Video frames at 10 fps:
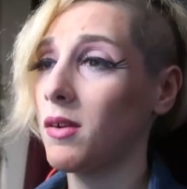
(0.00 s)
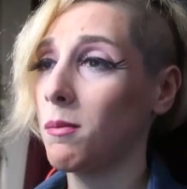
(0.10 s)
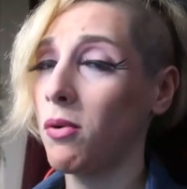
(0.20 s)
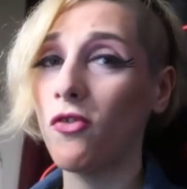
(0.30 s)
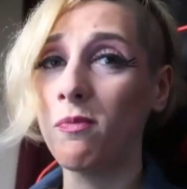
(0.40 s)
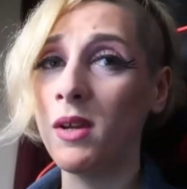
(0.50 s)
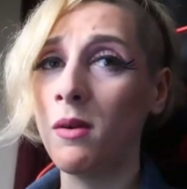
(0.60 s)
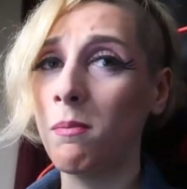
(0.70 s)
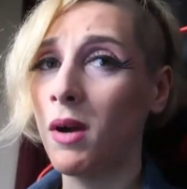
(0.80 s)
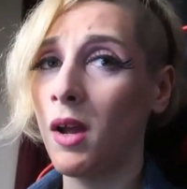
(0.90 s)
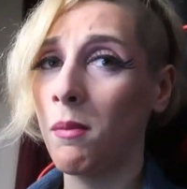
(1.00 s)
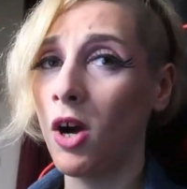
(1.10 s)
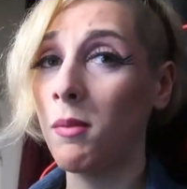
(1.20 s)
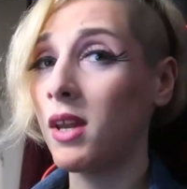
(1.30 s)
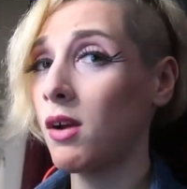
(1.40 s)
both my
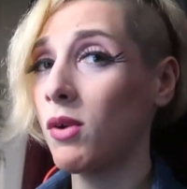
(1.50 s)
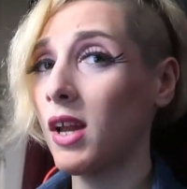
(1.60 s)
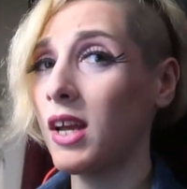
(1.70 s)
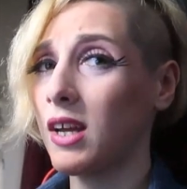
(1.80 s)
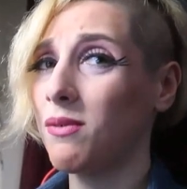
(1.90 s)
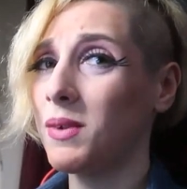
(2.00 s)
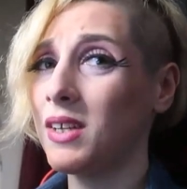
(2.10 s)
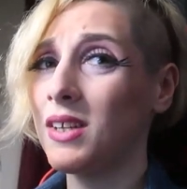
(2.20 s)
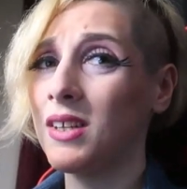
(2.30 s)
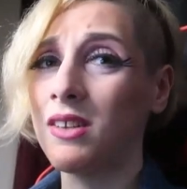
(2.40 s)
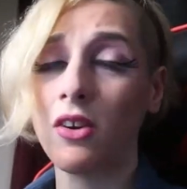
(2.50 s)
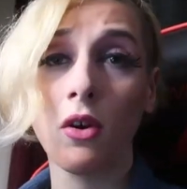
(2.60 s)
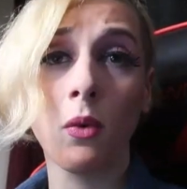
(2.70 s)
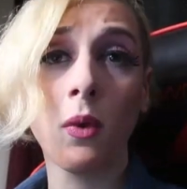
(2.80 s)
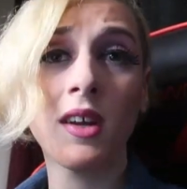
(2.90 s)
mom and I were like, is there
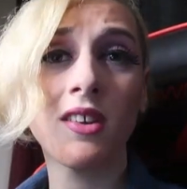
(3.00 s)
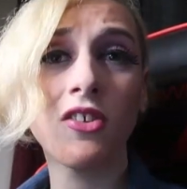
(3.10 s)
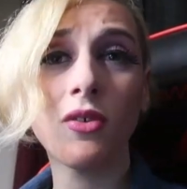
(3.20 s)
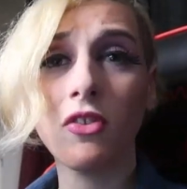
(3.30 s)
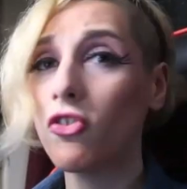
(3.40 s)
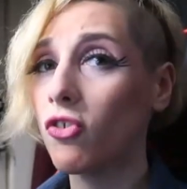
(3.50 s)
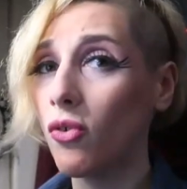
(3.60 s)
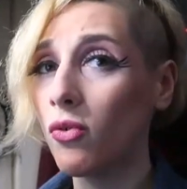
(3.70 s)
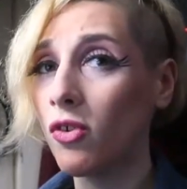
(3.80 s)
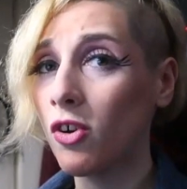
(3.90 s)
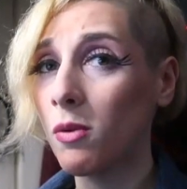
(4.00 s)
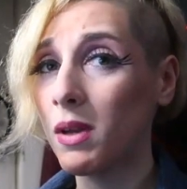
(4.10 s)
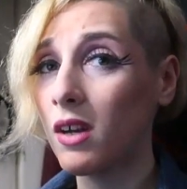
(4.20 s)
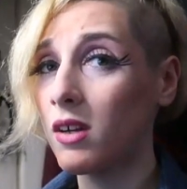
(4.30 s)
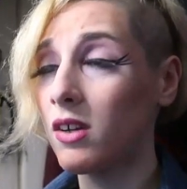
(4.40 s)
a way to do it sooner?
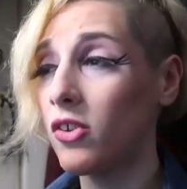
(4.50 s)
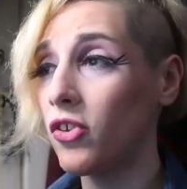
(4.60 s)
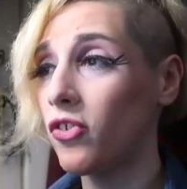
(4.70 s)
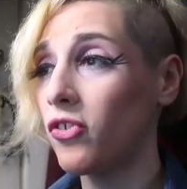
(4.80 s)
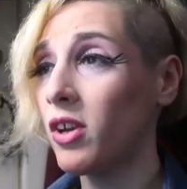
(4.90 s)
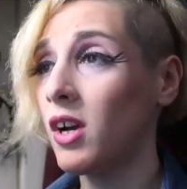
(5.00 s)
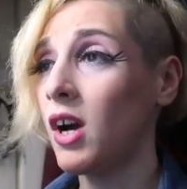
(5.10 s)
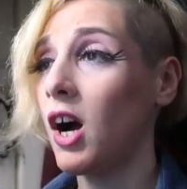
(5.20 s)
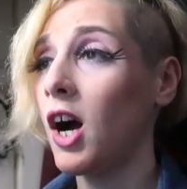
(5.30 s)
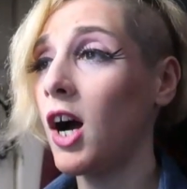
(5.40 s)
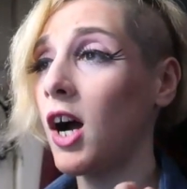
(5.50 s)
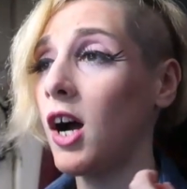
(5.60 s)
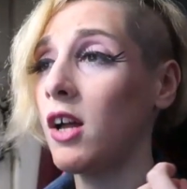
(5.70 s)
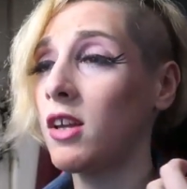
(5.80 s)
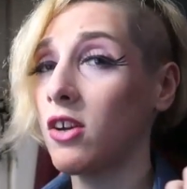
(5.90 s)
Because
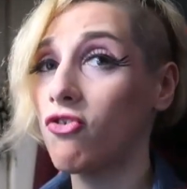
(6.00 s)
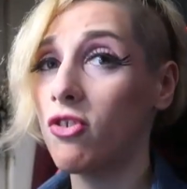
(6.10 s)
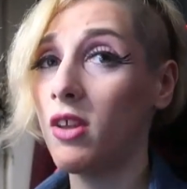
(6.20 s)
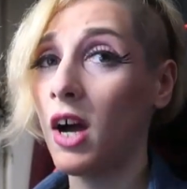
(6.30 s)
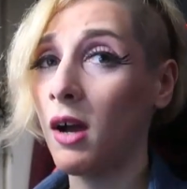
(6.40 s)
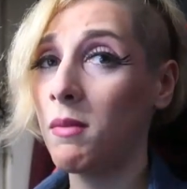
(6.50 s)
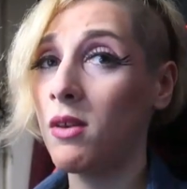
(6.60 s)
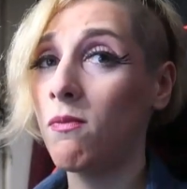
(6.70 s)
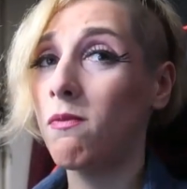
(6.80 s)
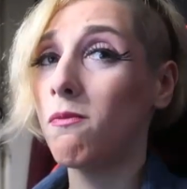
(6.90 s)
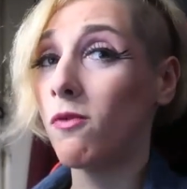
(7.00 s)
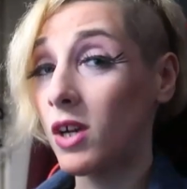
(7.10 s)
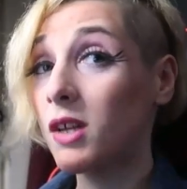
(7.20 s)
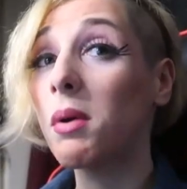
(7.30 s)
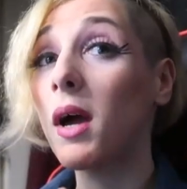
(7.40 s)
I'm in
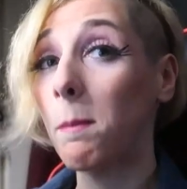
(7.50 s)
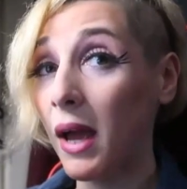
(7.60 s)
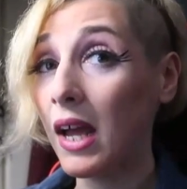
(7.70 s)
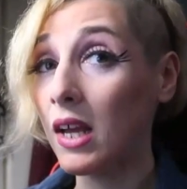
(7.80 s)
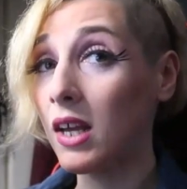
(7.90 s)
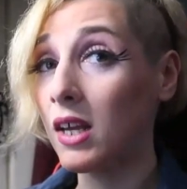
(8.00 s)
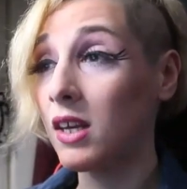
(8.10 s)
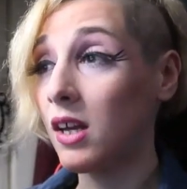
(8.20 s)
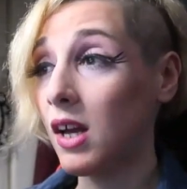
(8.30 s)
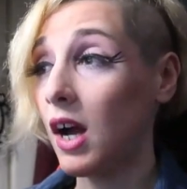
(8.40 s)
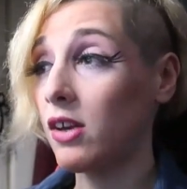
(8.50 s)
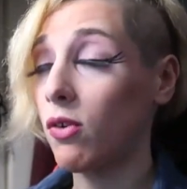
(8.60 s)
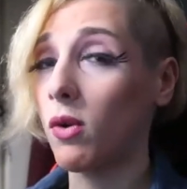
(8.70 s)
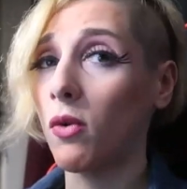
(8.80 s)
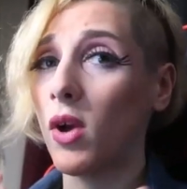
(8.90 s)
really bad pain. I
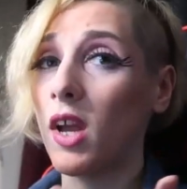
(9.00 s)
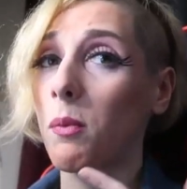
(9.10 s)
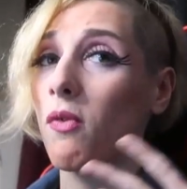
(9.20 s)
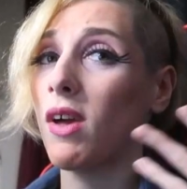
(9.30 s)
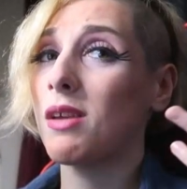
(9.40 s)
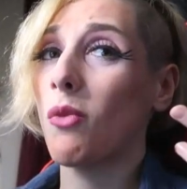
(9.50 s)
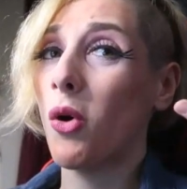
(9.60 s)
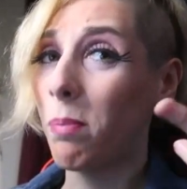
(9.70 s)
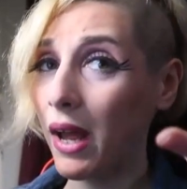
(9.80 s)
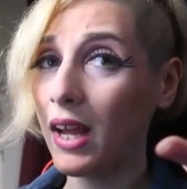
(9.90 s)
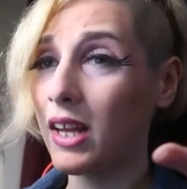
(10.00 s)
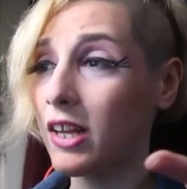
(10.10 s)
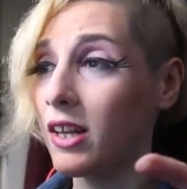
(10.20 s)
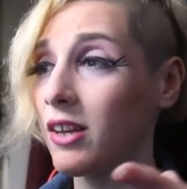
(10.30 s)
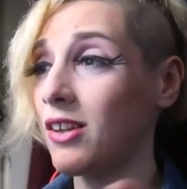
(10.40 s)
don't want to wake up with any more
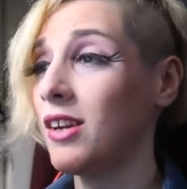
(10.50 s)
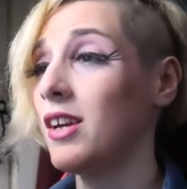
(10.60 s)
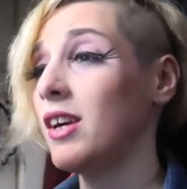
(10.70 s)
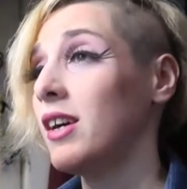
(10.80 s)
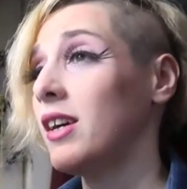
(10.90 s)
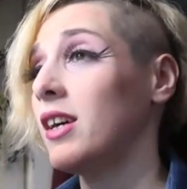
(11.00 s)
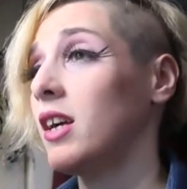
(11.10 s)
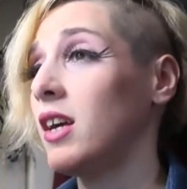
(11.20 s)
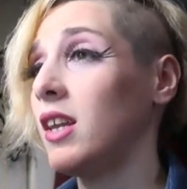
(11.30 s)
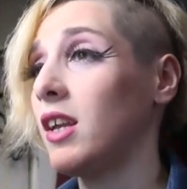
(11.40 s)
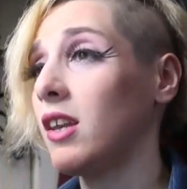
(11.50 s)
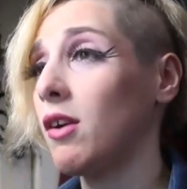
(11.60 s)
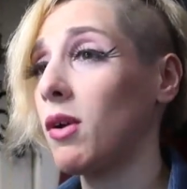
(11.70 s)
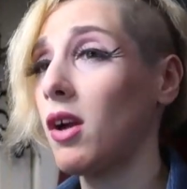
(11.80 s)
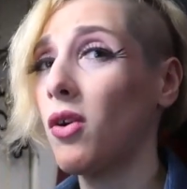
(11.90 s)
pain. And then they
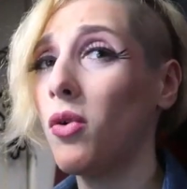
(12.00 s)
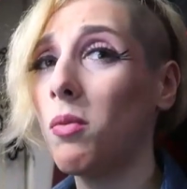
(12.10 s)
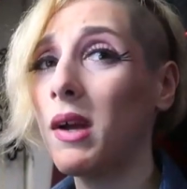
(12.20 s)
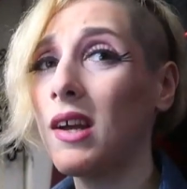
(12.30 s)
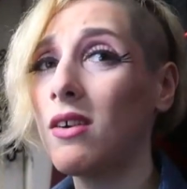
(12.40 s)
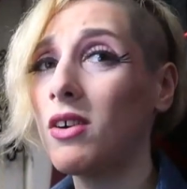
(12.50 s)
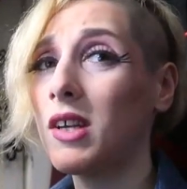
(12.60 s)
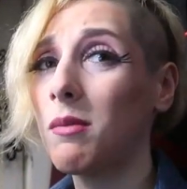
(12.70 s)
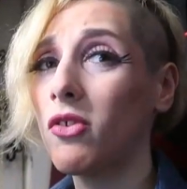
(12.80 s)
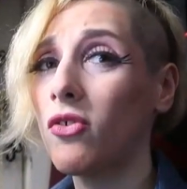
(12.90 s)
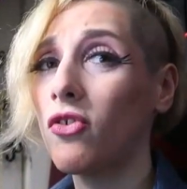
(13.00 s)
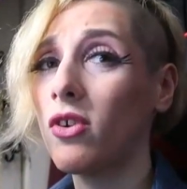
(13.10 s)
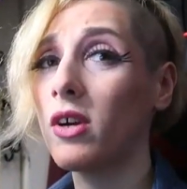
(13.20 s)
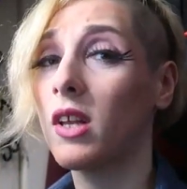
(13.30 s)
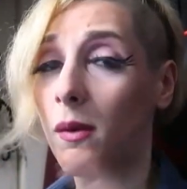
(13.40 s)
were like, oh my god, I'm so
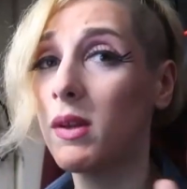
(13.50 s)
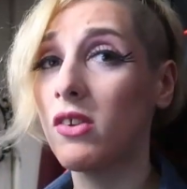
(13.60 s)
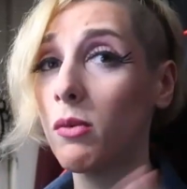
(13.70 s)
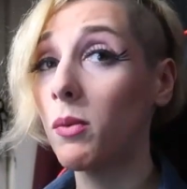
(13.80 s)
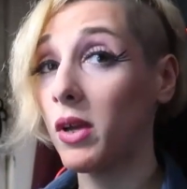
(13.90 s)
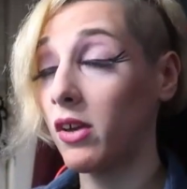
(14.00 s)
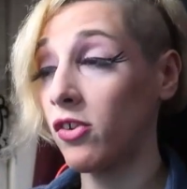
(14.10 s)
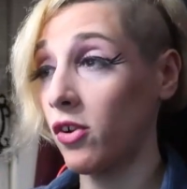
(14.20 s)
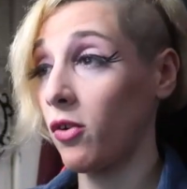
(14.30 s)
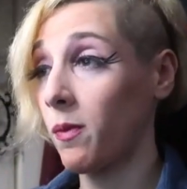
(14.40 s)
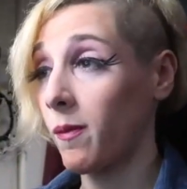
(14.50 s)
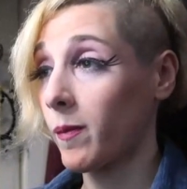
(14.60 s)
sorry. Let me see what we can do.